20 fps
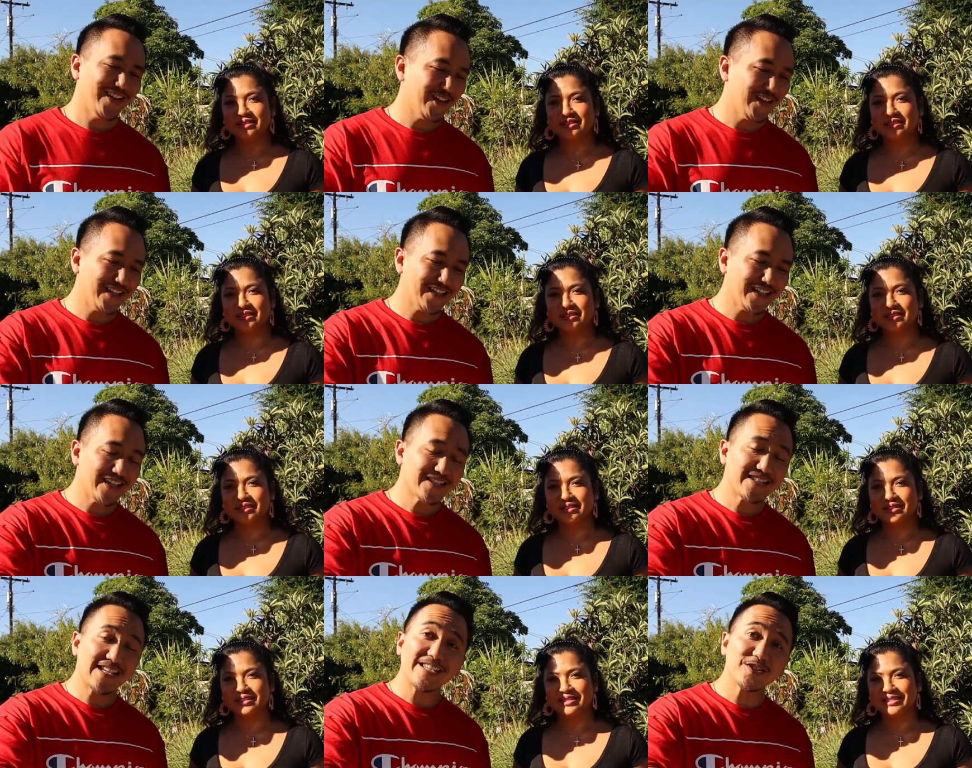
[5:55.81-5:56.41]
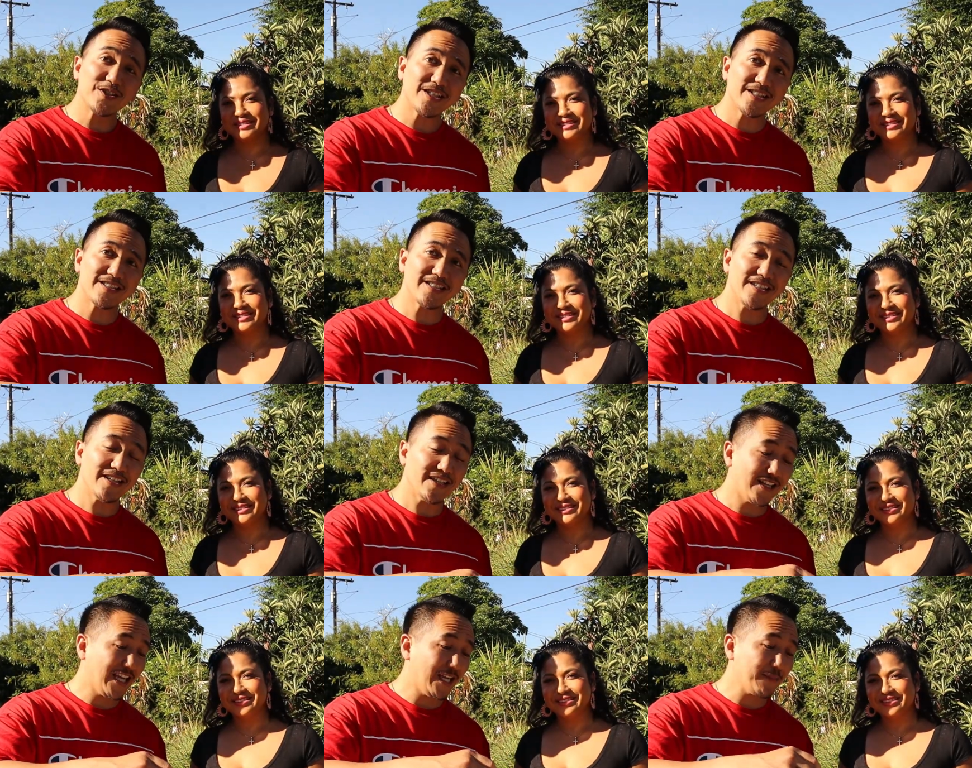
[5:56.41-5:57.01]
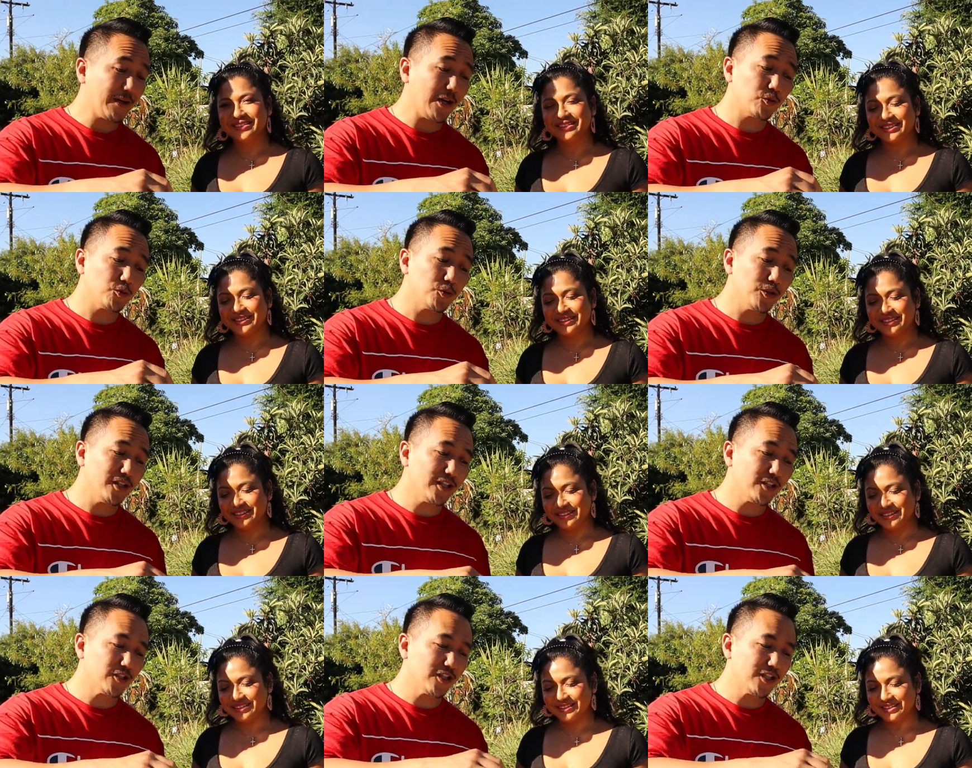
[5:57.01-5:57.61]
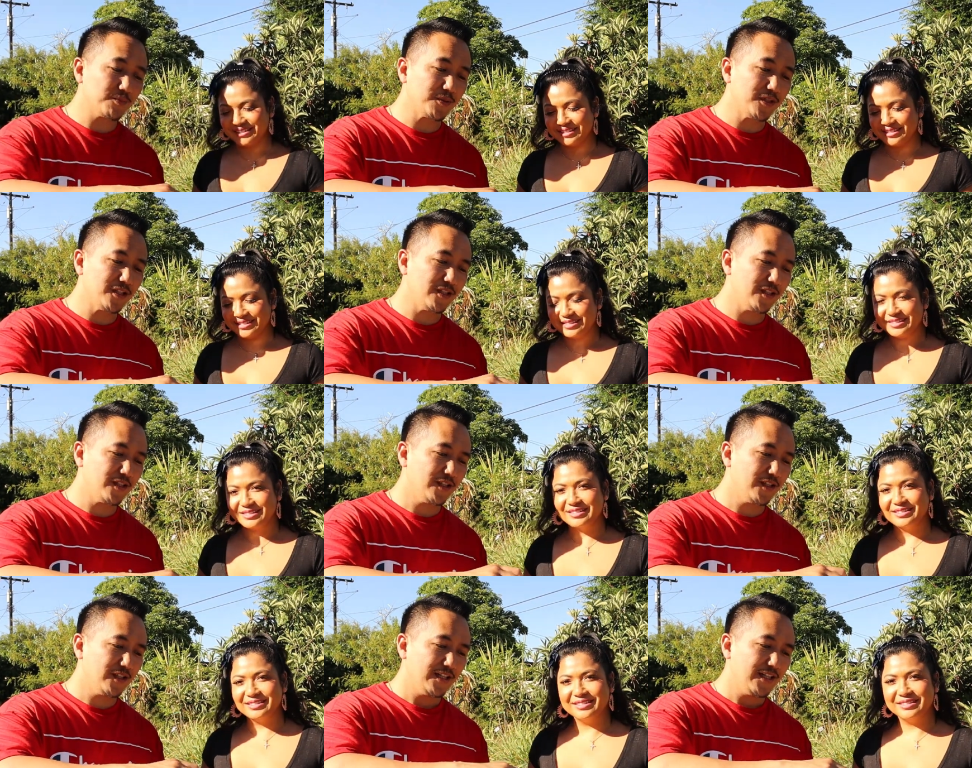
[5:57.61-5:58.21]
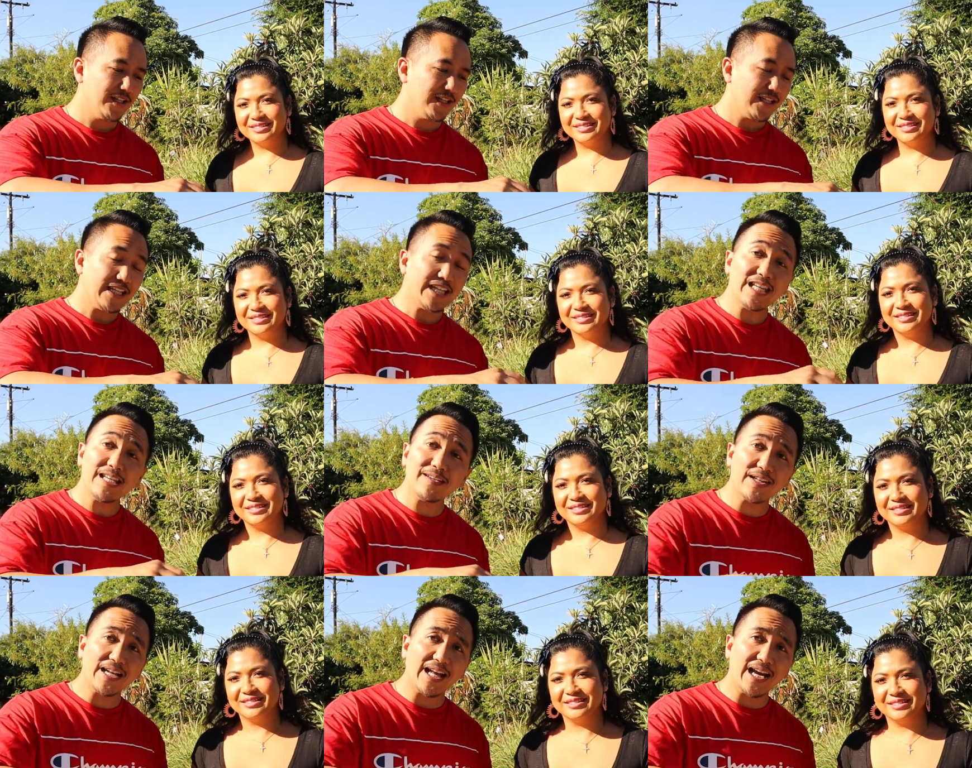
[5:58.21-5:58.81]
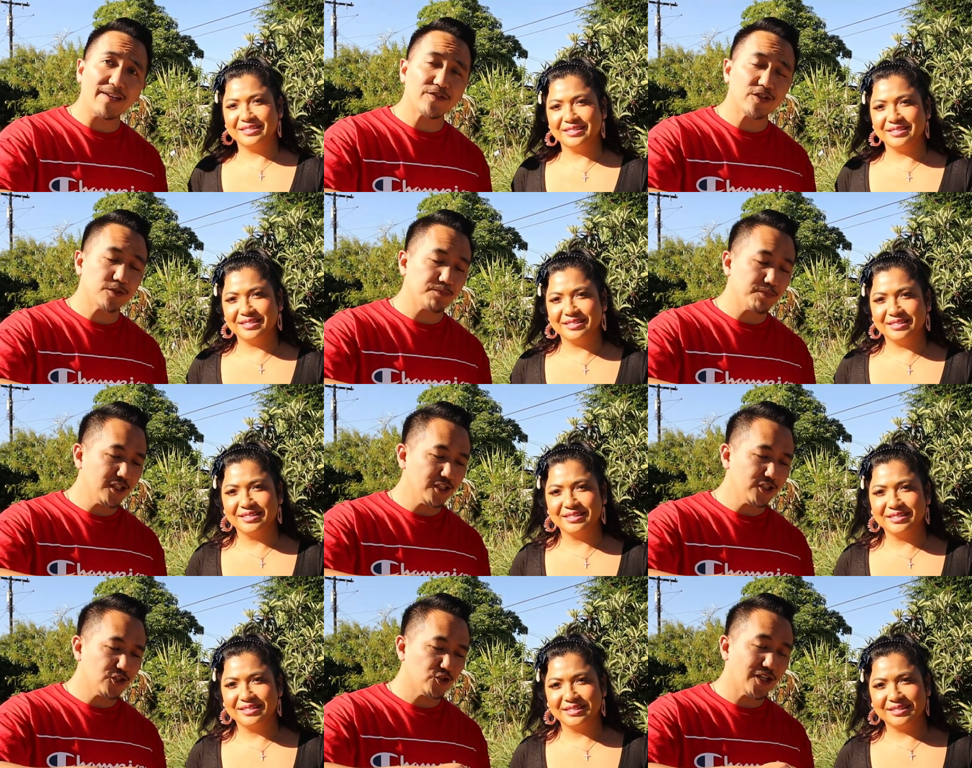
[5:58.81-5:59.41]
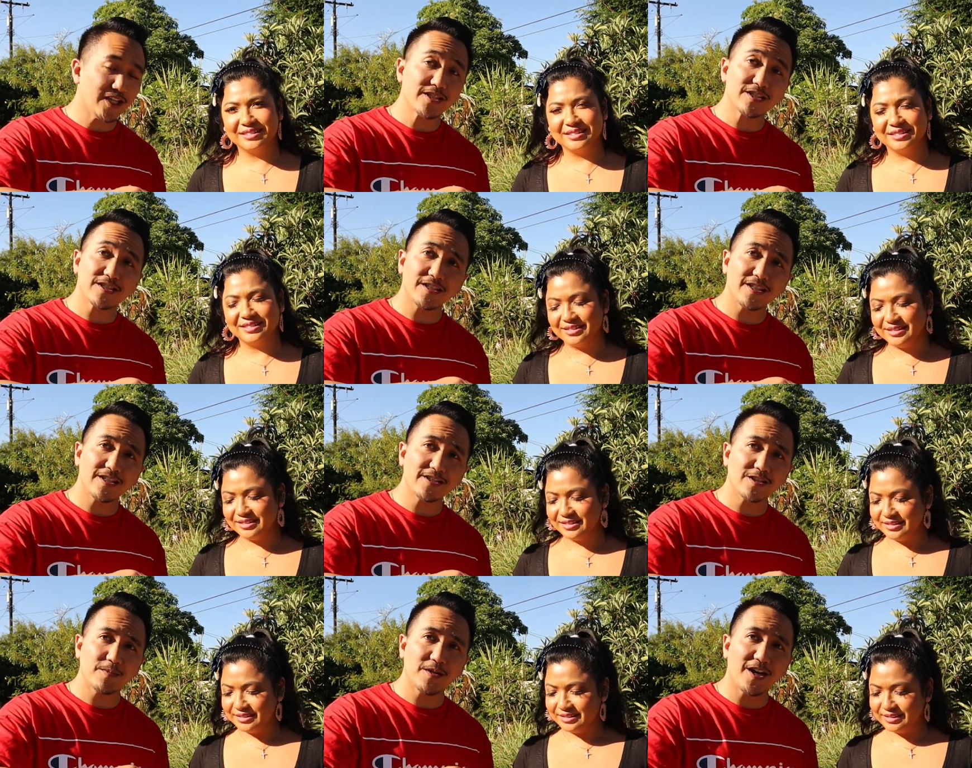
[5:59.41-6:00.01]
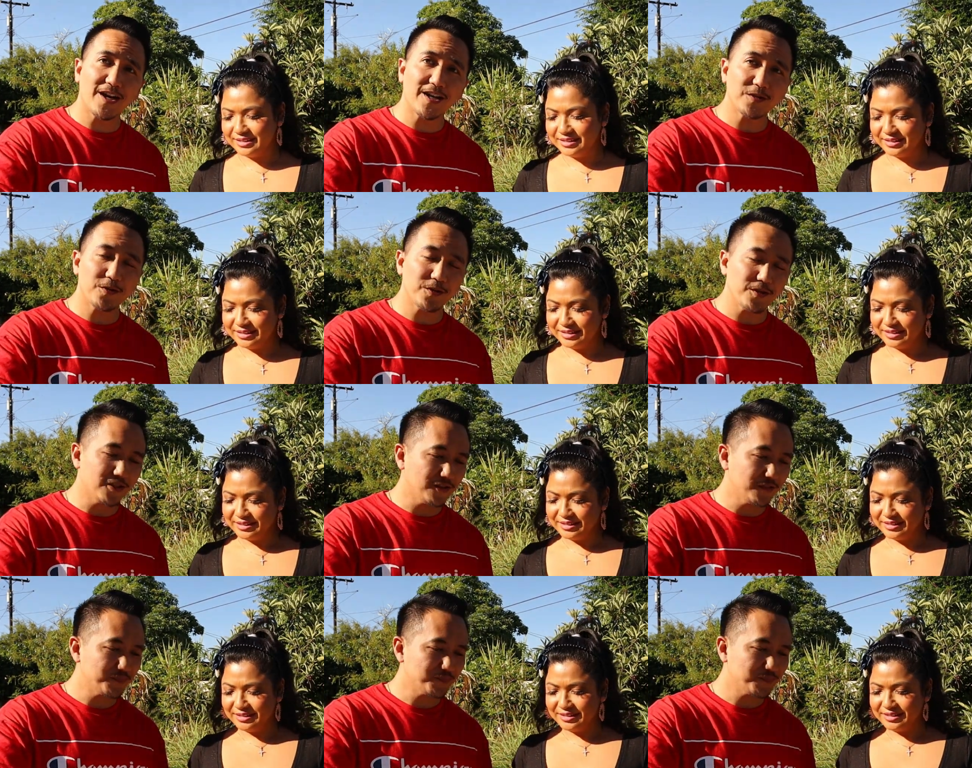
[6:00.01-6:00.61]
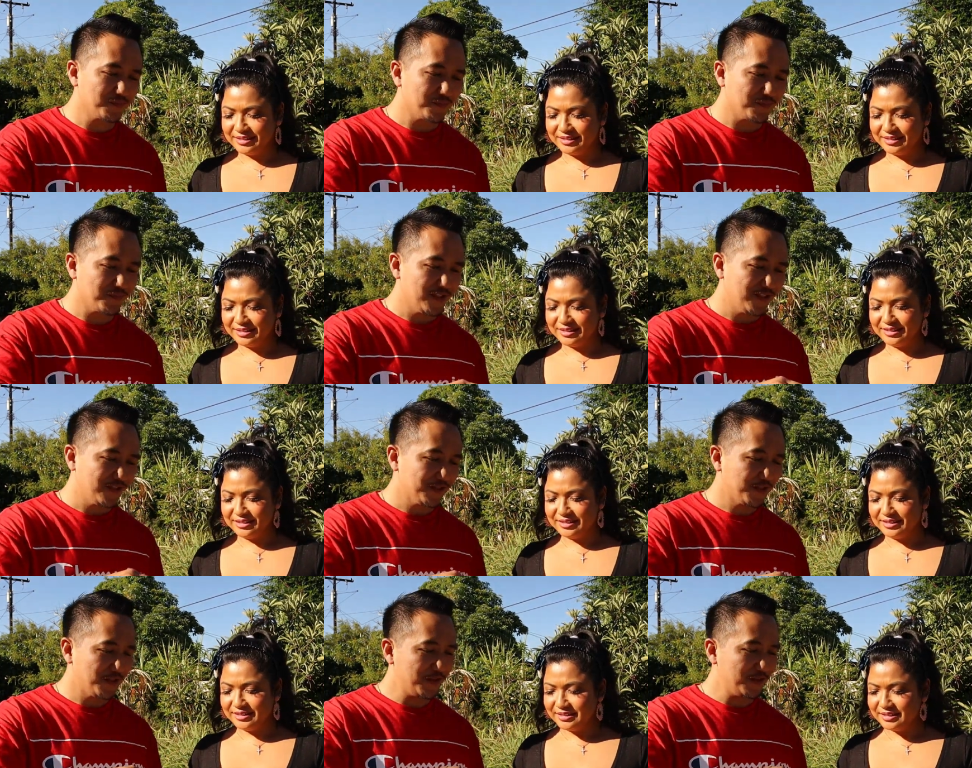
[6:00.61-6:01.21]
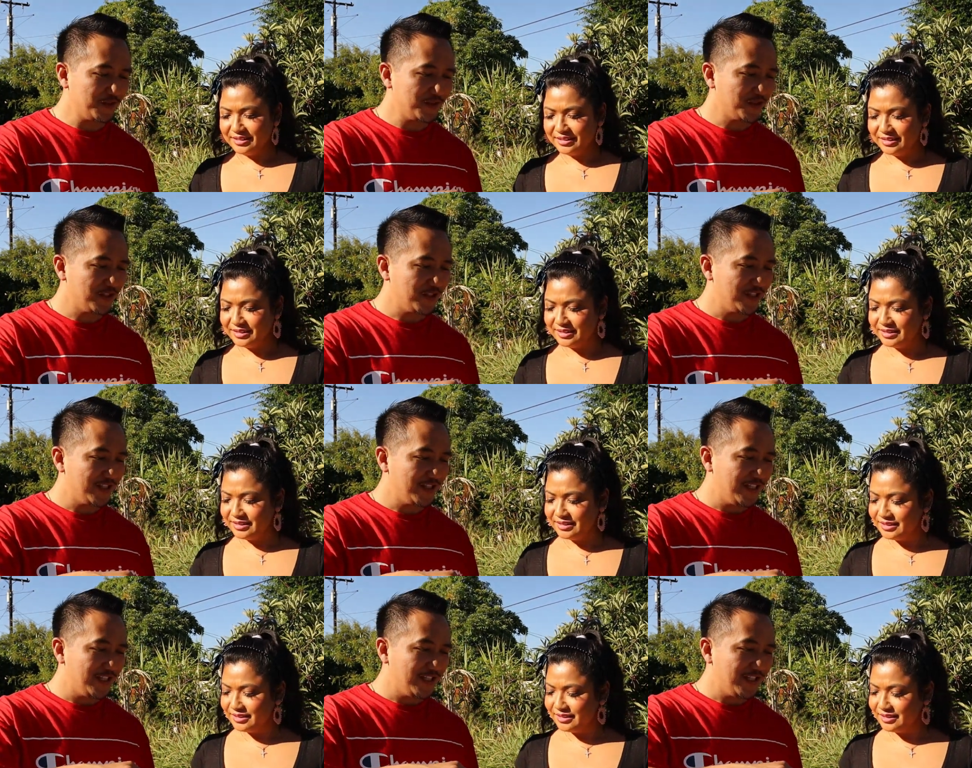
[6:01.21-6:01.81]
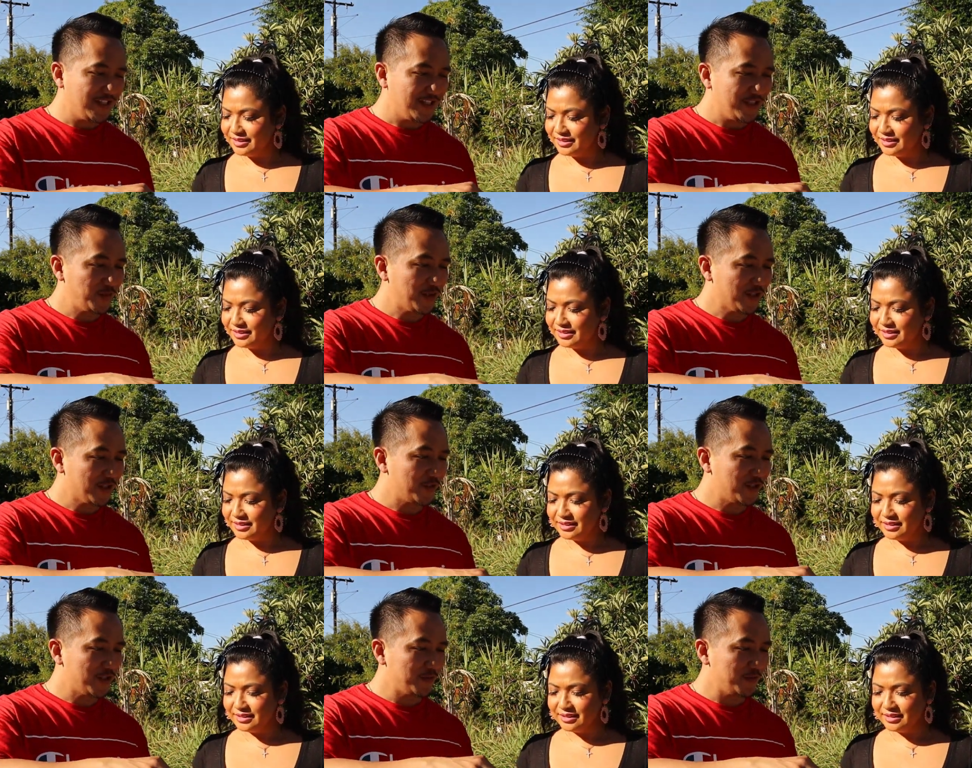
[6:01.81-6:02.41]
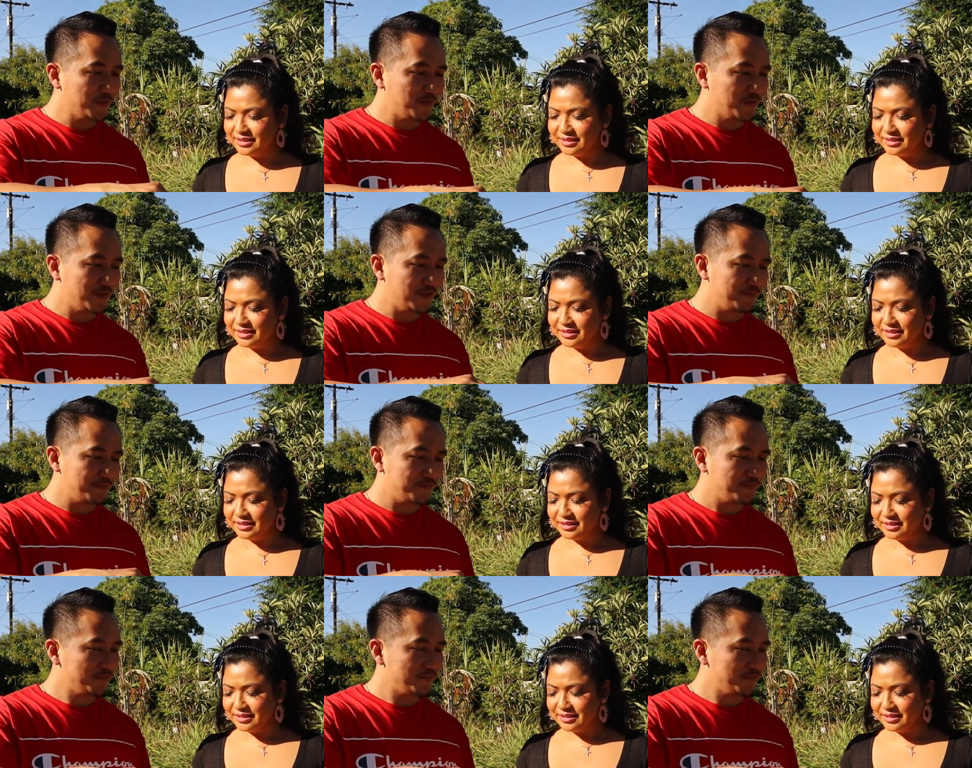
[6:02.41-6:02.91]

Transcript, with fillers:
Speaker 1: All right, guys, as you can see, it came out really crispy even after being drenched in some hot oil. So, you want the crispy one,